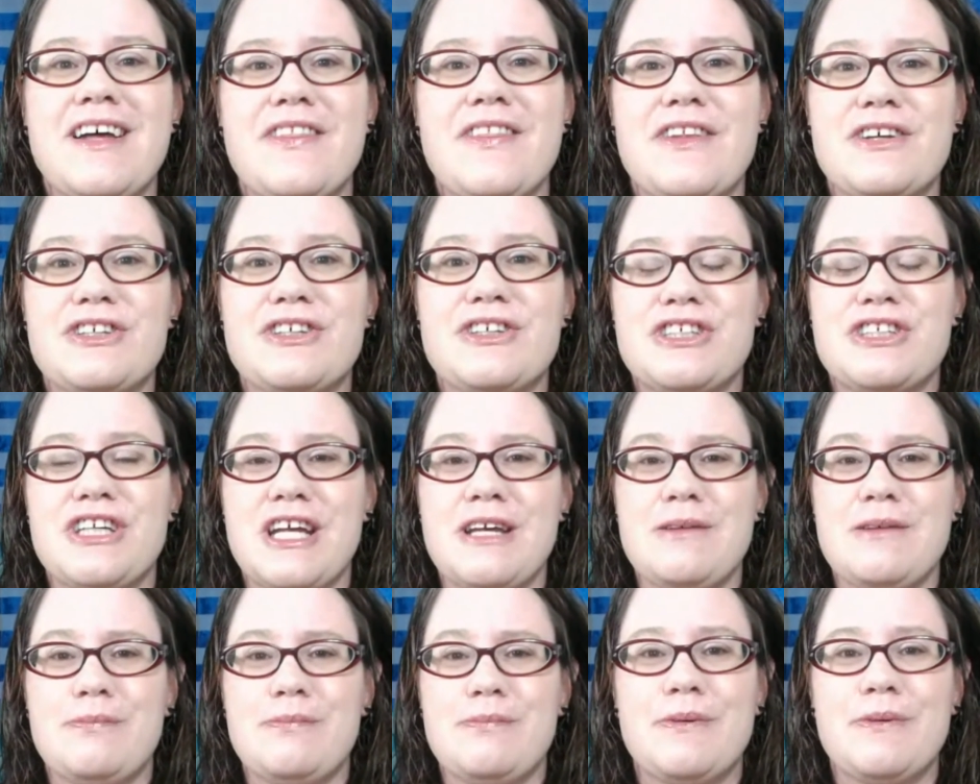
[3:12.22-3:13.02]

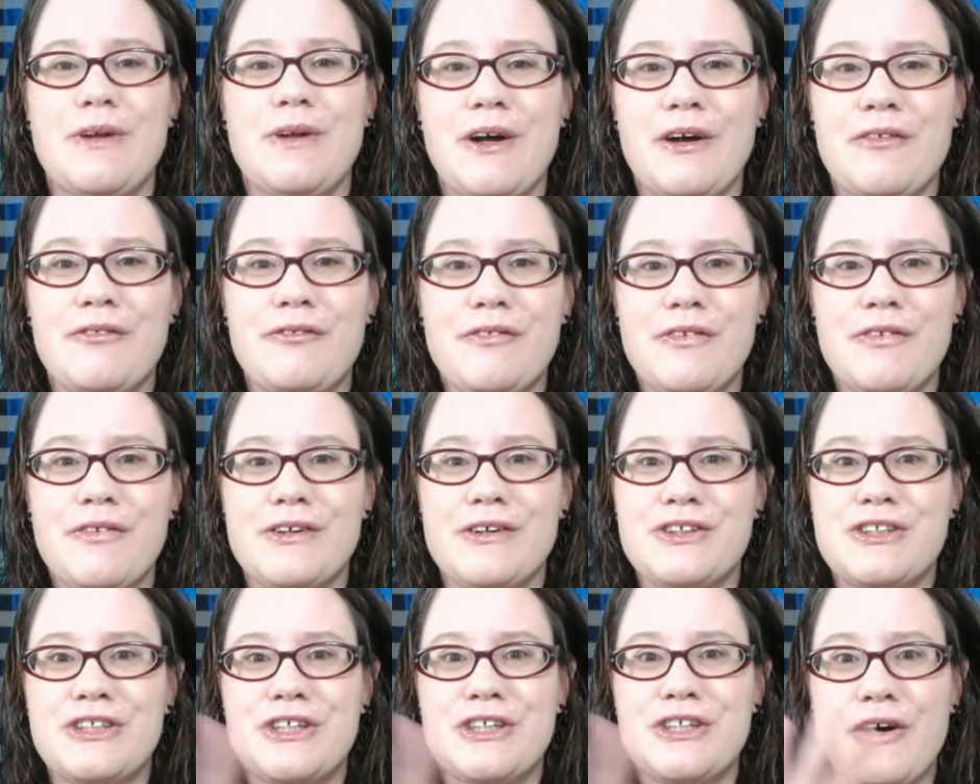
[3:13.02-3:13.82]
shape of the
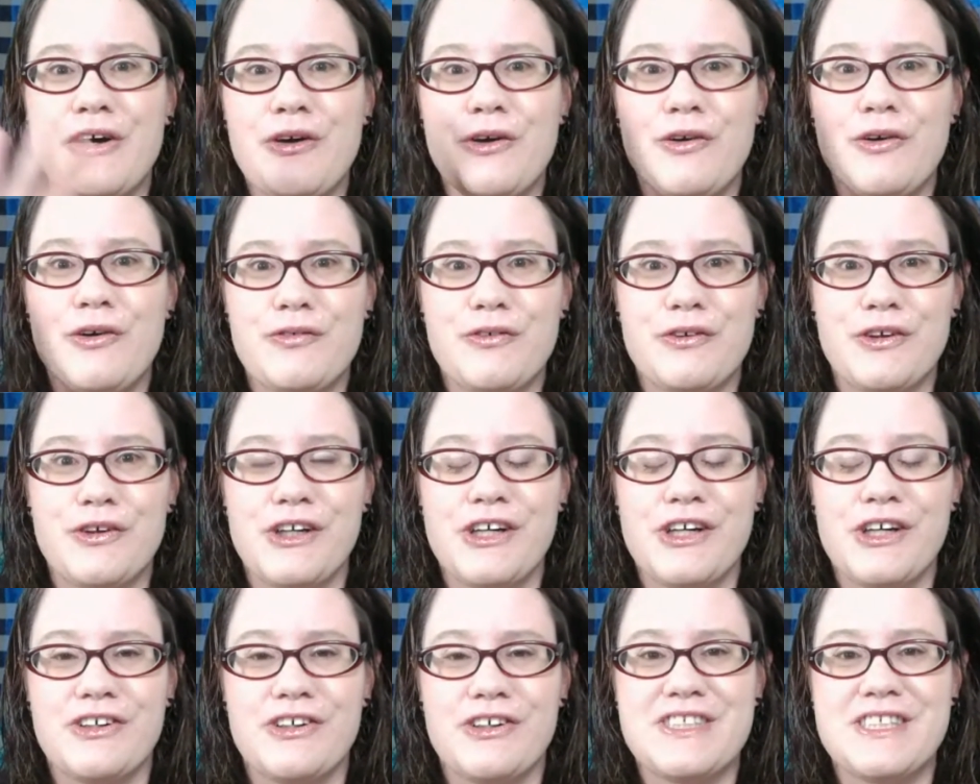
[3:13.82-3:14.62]
show for
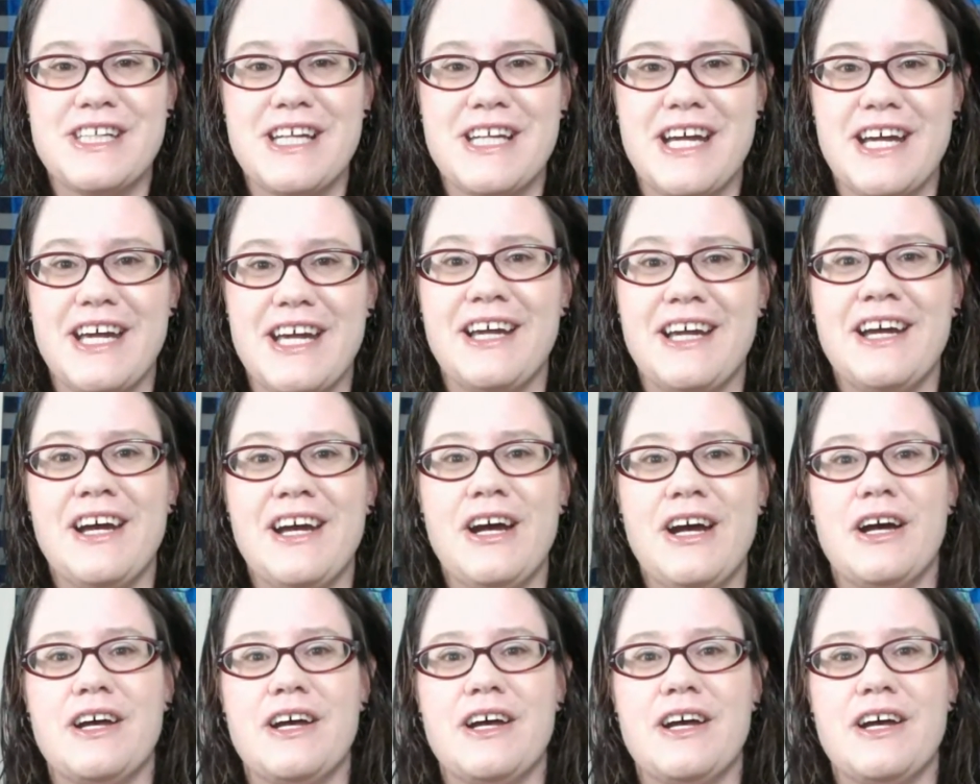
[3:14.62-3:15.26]
here today